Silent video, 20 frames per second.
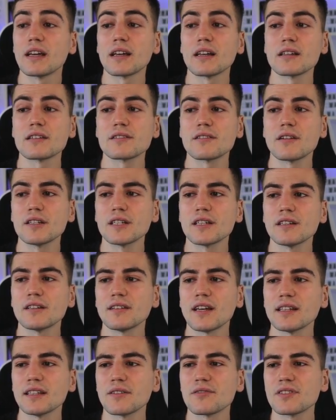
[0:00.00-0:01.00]
threatening
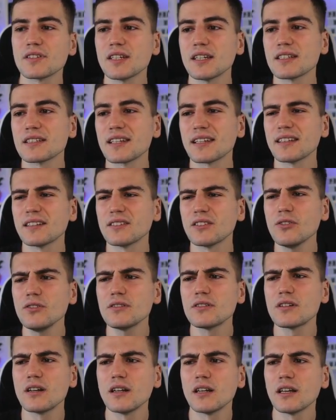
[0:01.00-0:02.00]
knight f6, and I
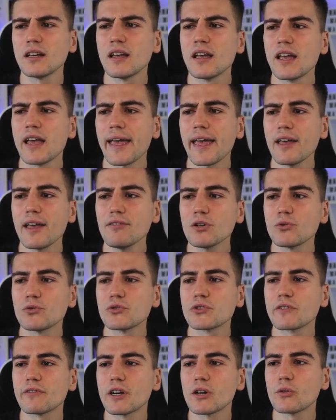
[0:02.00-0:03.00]
don't really have a
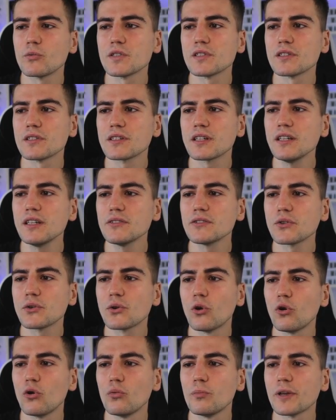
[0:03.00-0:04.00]
good square with this king to
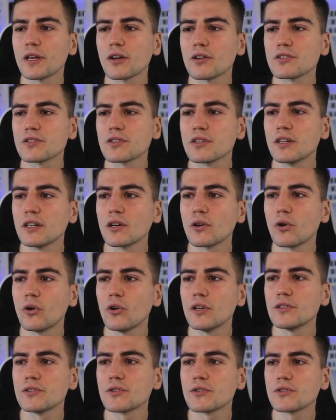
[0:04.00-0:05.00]
go, because
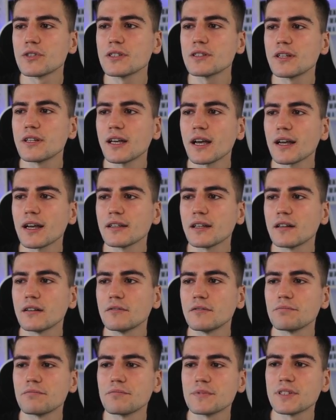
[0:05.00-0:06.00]
going to this
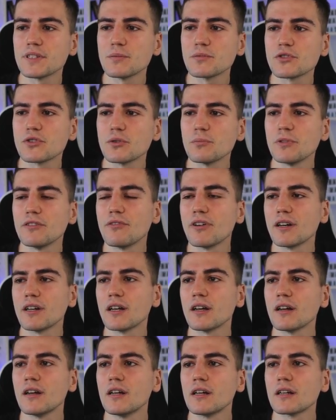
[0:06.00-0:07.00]
diagonal seems to be
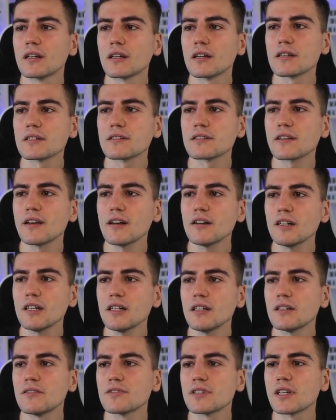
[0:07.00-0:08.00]
very
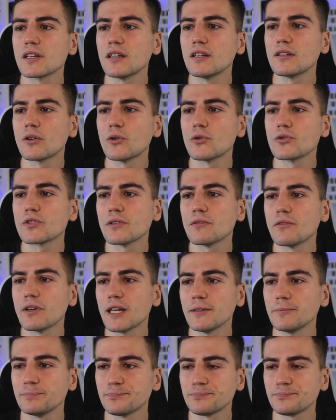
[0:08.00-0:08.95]
scary if the king goes away.